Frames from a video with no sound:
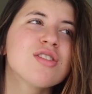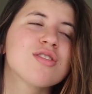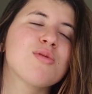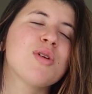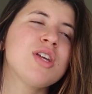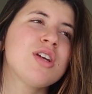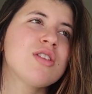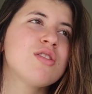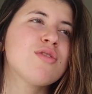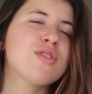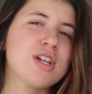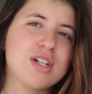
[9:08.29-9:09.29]
So what you could
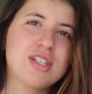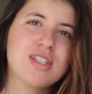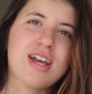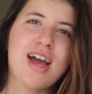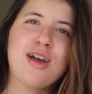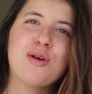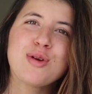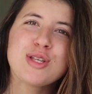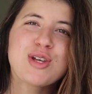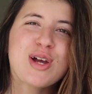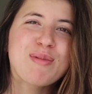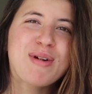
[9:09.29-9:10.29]
do first, I
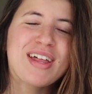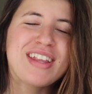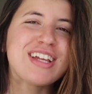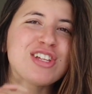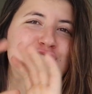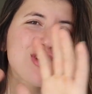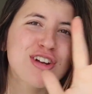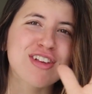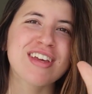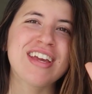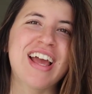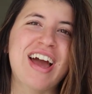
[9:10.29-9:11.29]
always talk about like
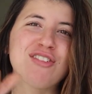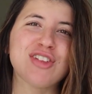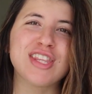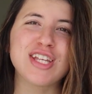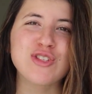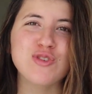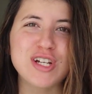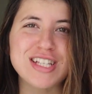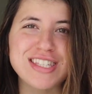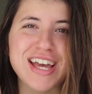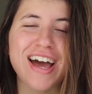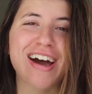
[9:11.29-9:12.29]
journaling, having things
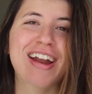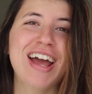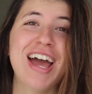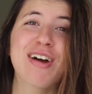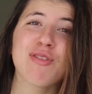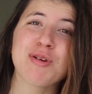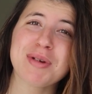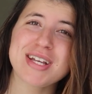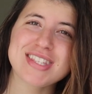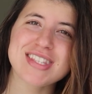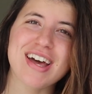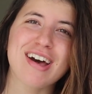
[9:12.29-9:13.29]
written down. I have one
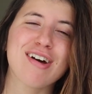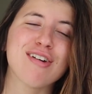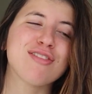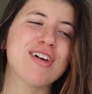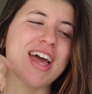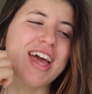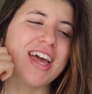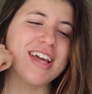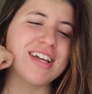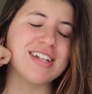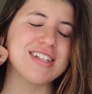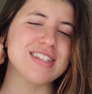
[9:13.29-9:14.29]
myself,
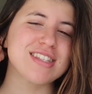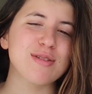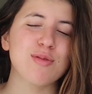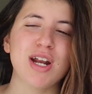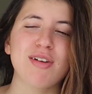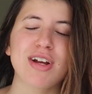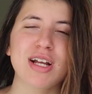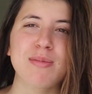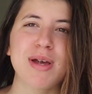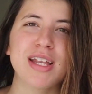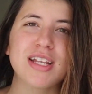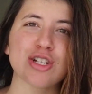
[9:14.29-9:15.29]
and what I
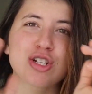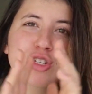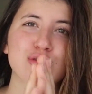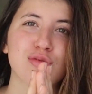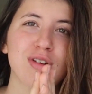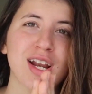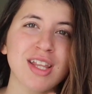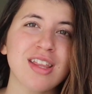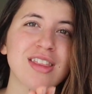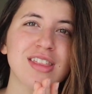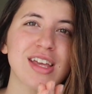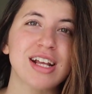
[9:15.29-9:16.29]
recommend is just writing
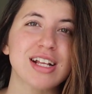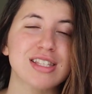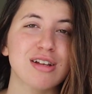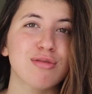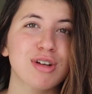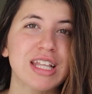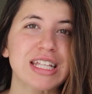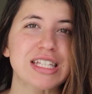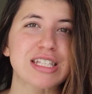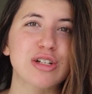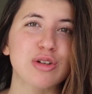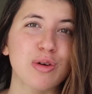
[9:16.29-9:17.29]
the things, the
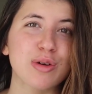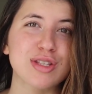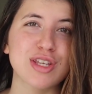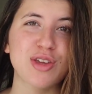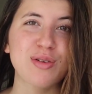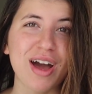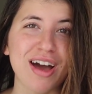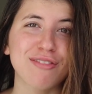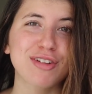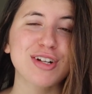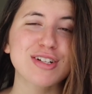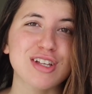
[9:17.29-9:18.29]
realistic goals that you have
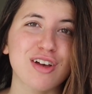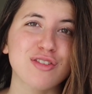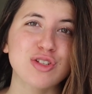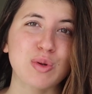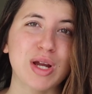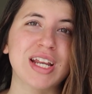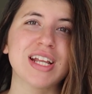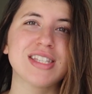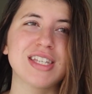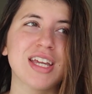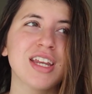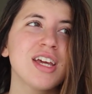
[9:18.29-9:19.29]
for yourself in
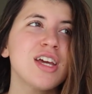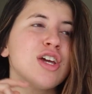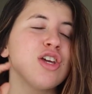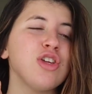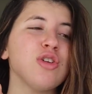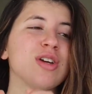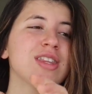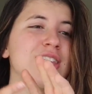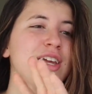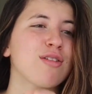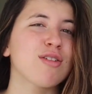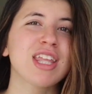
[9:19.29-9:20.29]
2019. You can
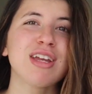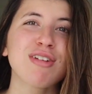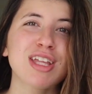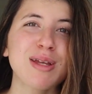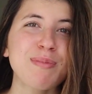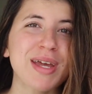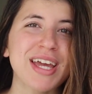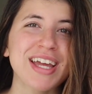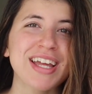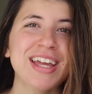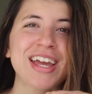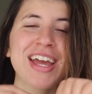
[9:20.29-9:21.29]
think really, really
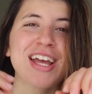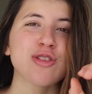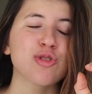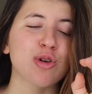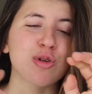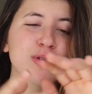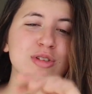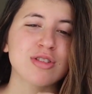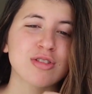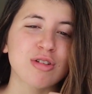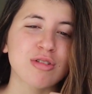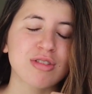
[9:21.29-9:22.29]
big. Don't
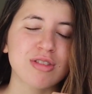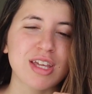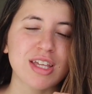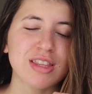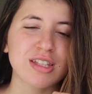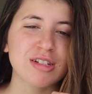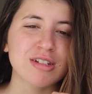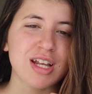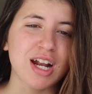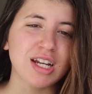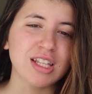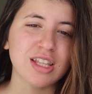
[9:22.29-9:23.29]
think that there's
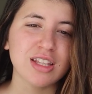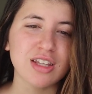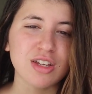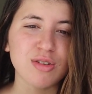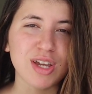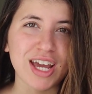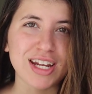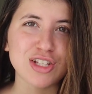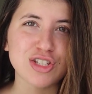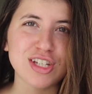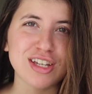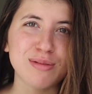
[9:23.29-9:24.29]
anything that you can't
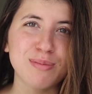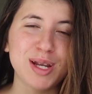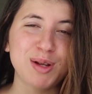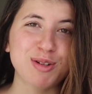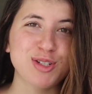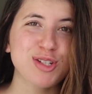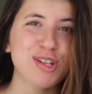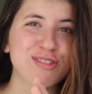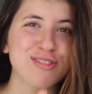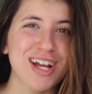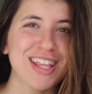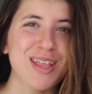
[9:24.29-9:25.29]
achieve, but I want you to
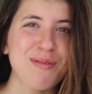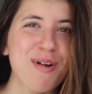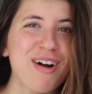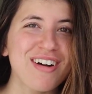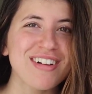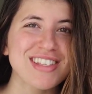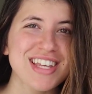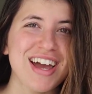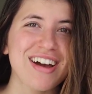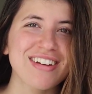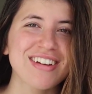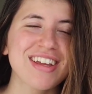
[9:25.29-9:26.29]
write them all
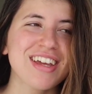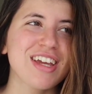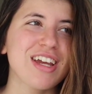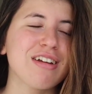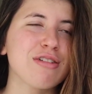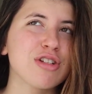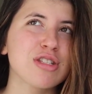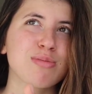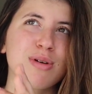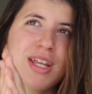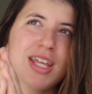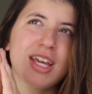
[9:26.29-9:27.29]
down. You know, just
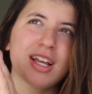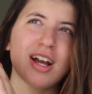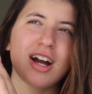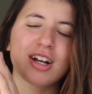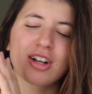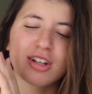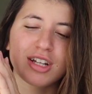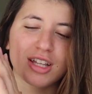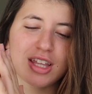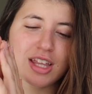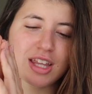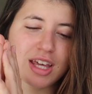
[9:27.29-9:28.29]
putting it
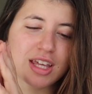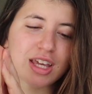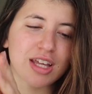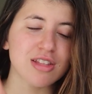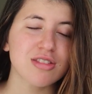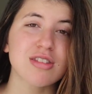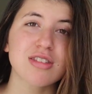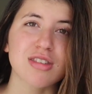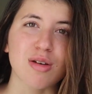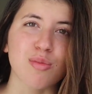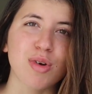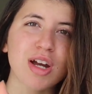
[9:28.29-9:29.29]
concretely like into
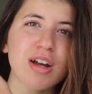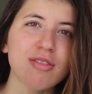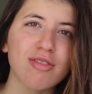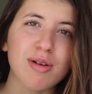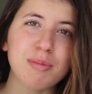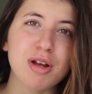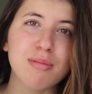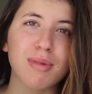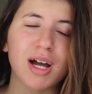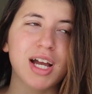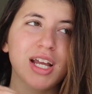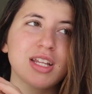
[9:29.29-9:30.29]
somewhere from your
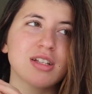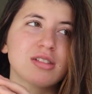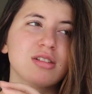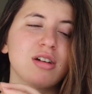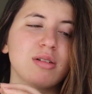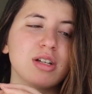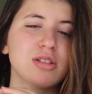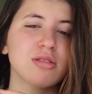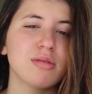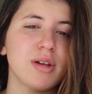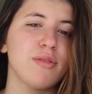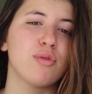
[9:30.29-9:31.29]
mind is going to
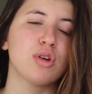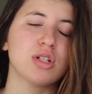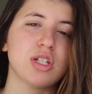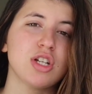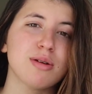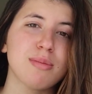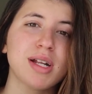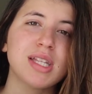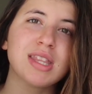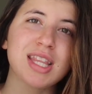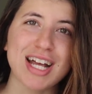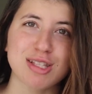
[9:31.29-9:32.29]
reinforce in your mind
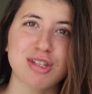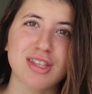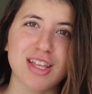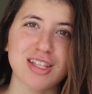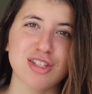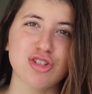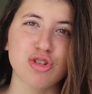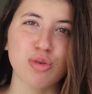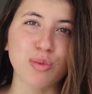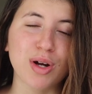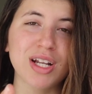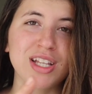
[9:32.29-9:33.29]
that that's the things that you
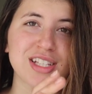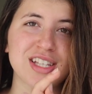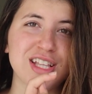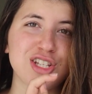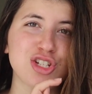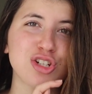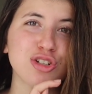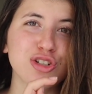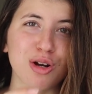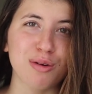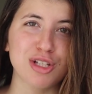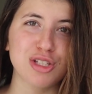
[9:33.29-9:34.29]
want, that's the things you're
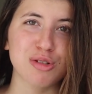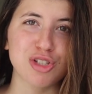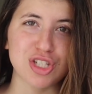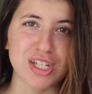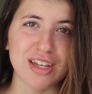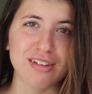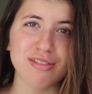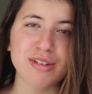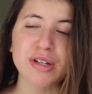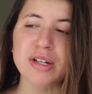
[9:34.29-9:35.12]
going to achieve.